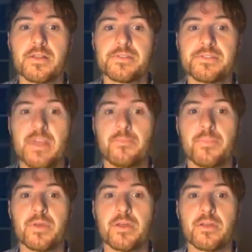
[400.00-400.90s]
step
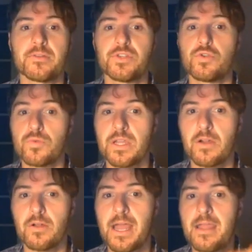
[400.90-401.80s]
2
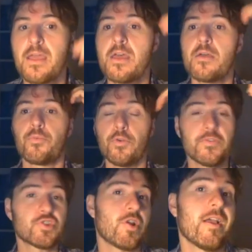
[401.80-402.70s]
here, okay? Prove
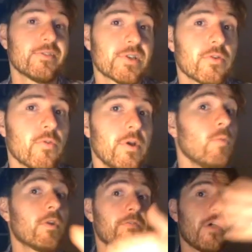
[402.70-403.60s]
the triangles are
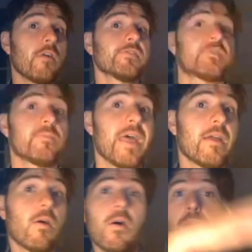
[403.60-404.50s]
congruent. What follows from
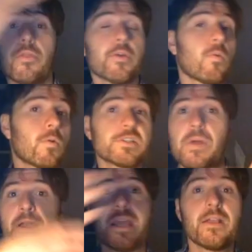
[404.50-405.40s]
that, all their
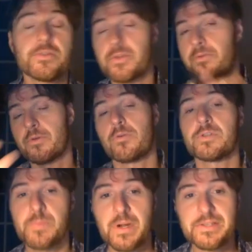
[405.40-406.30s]
corresponding angles, all their
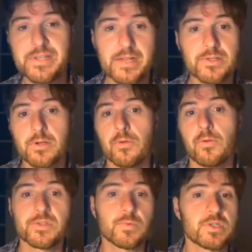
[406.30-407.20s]
corresponding sides are
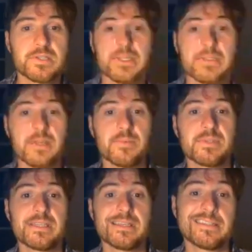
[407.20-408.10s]
congruent. So we just need to say
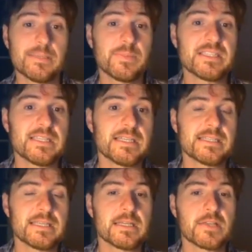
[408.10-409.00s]
CP to
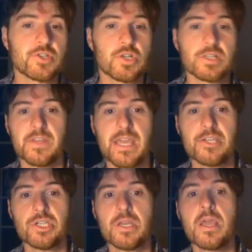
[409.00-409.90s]
C as their
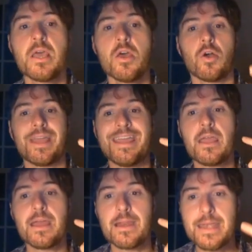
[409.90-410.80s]
justification, okay?
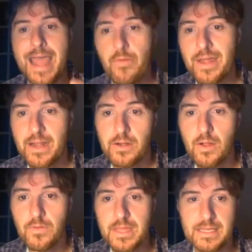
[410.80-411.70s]
Now that I
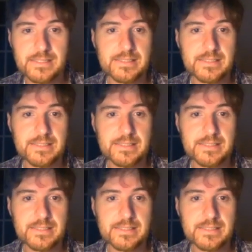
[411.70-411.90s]
know this,